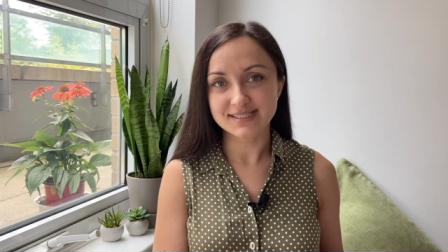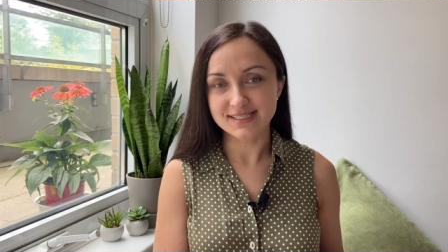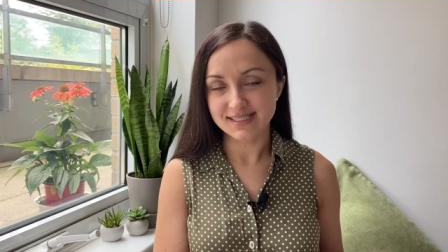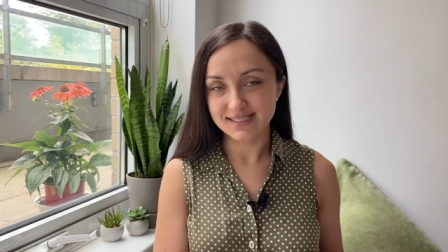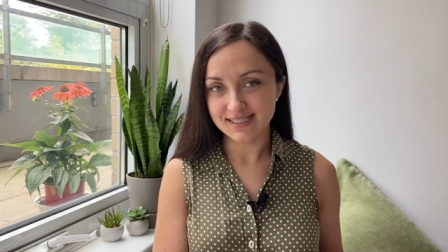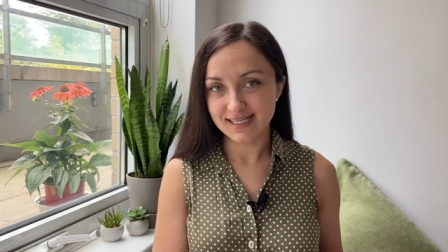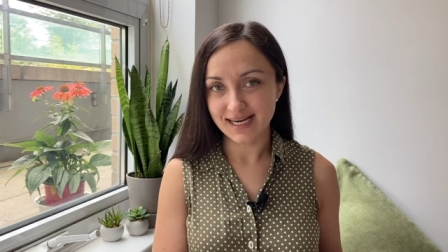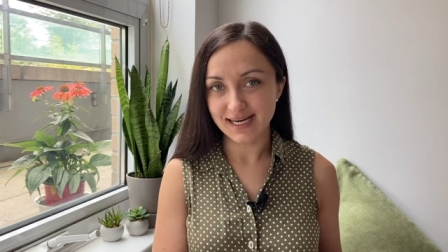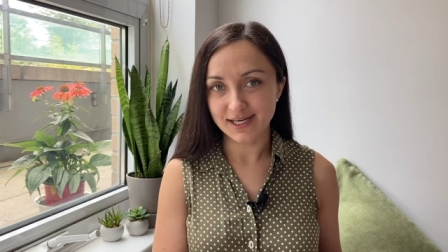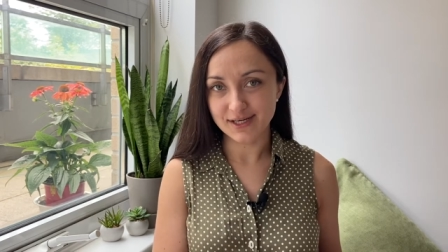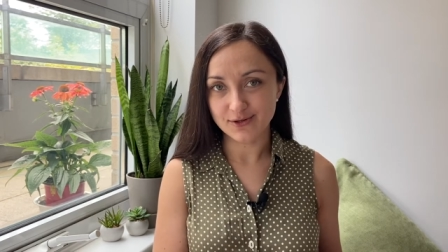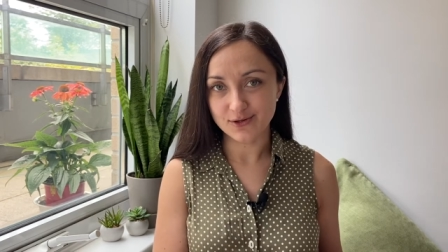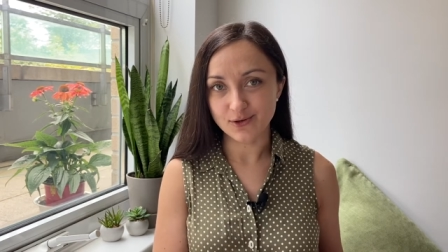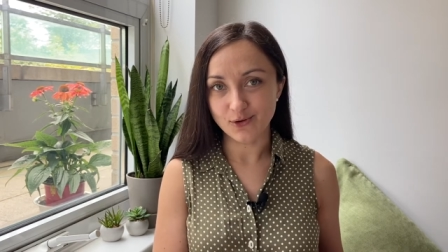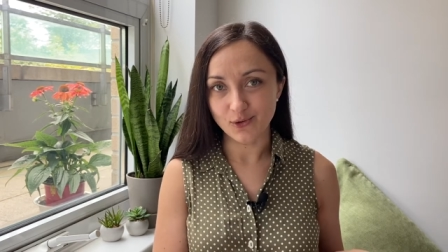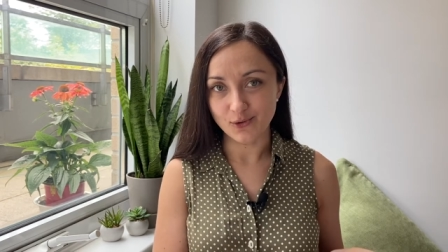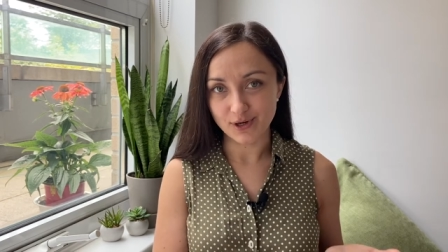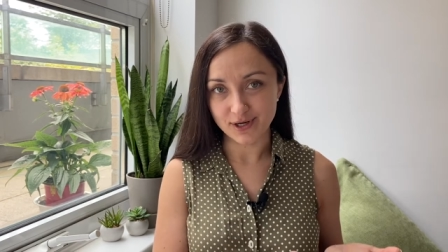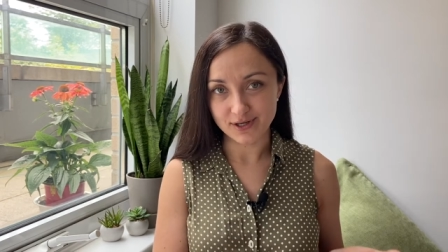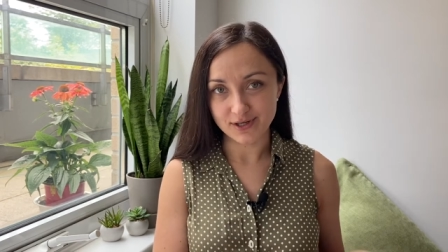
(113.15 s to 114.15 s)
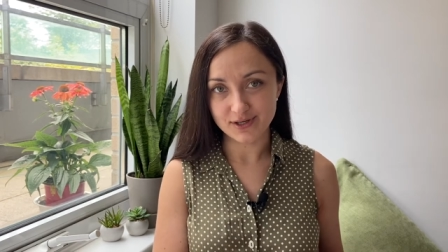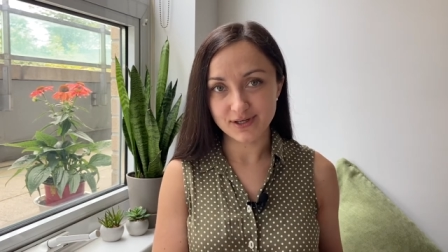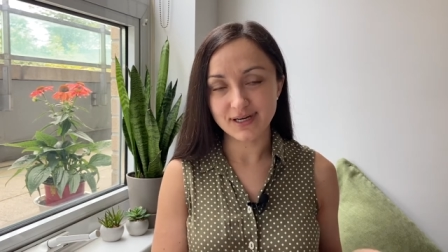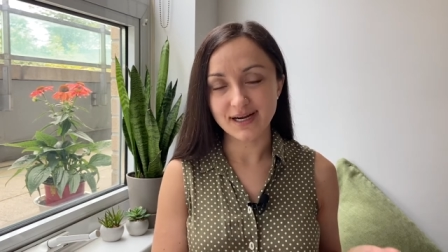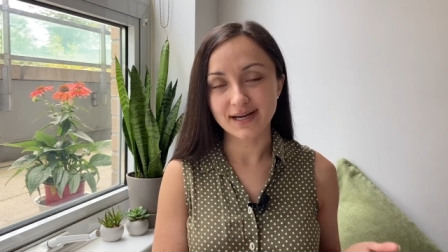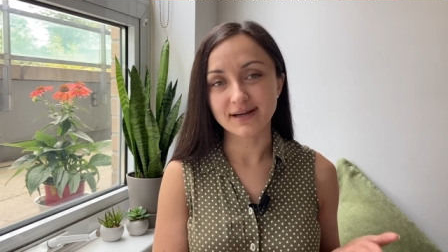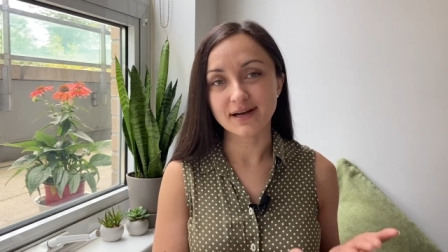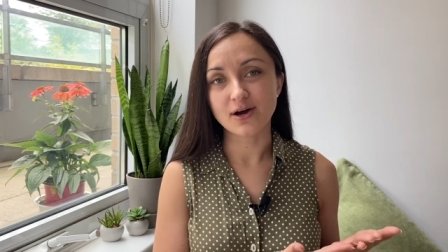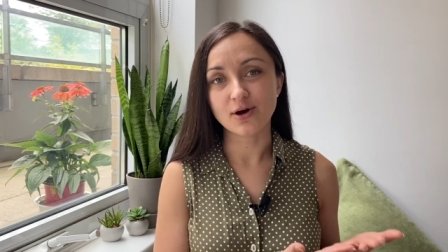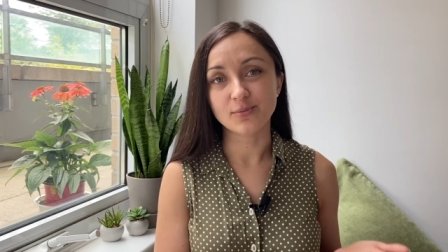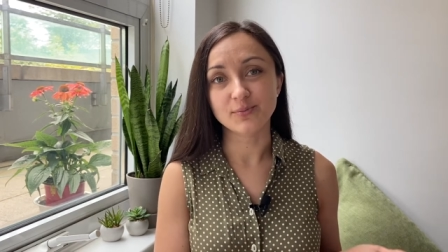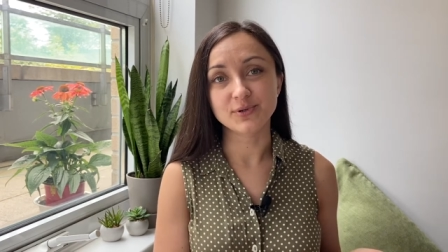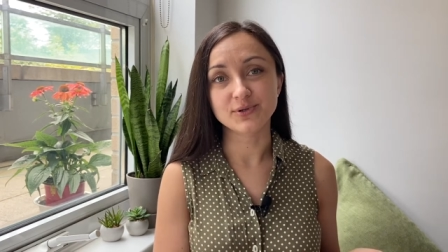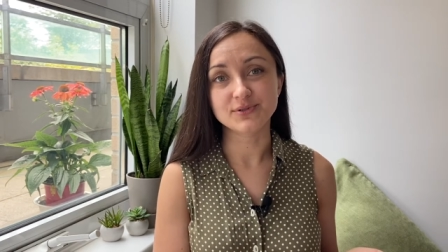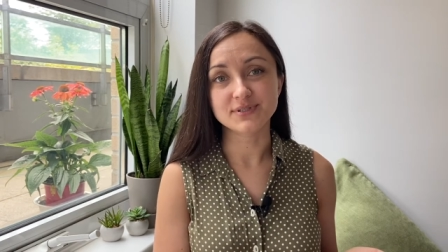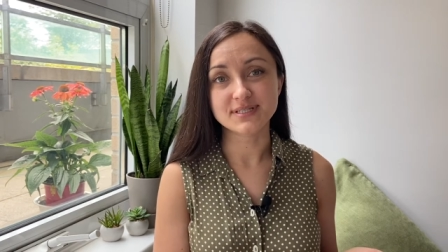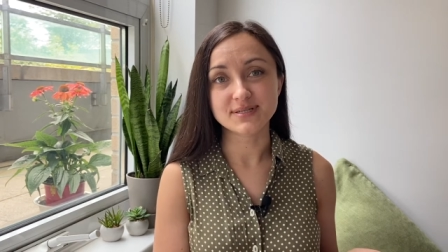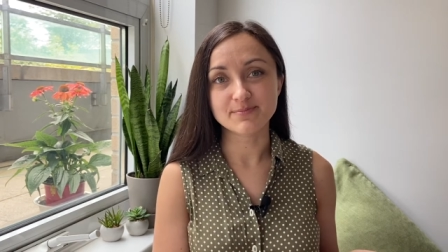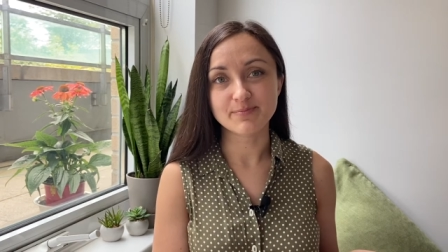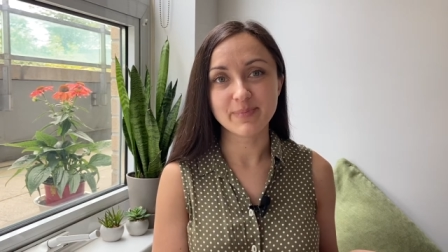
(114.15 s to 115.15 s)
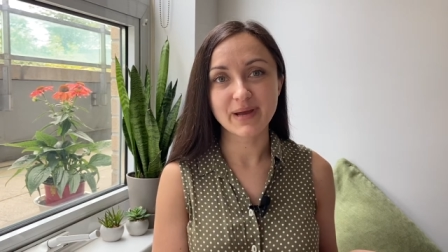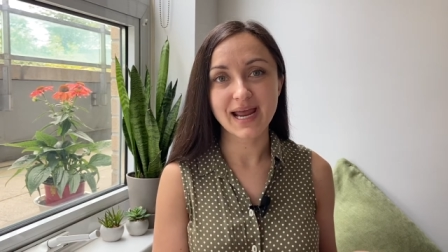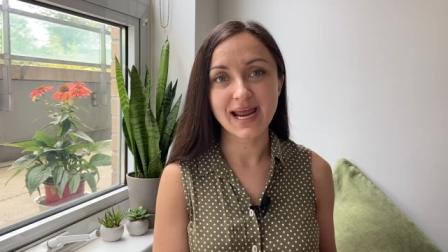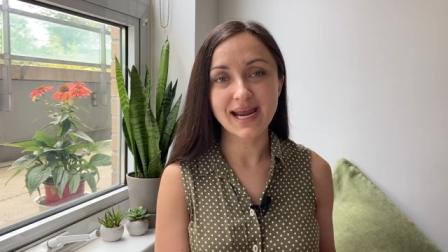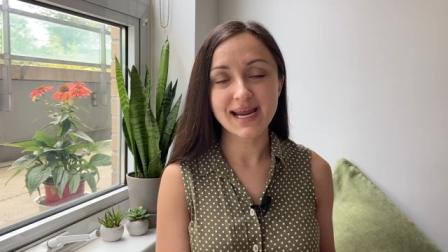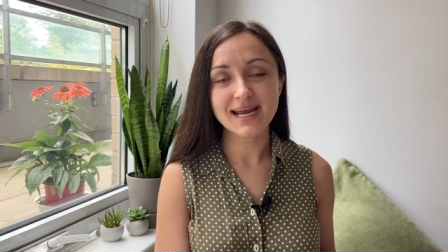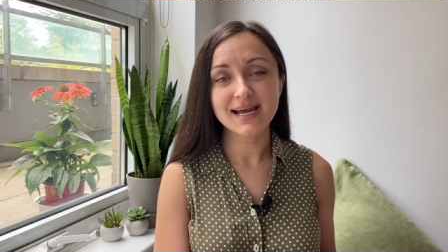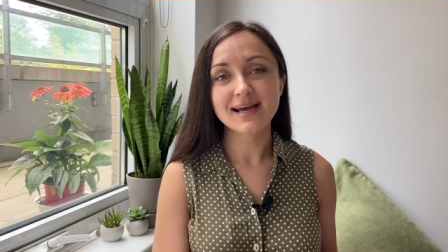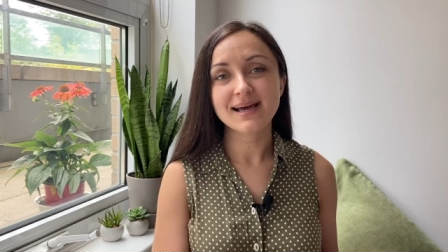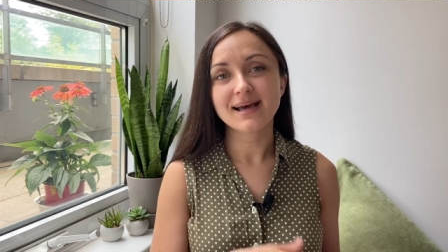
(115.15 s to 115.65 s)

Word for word: to take your order and help you to pay,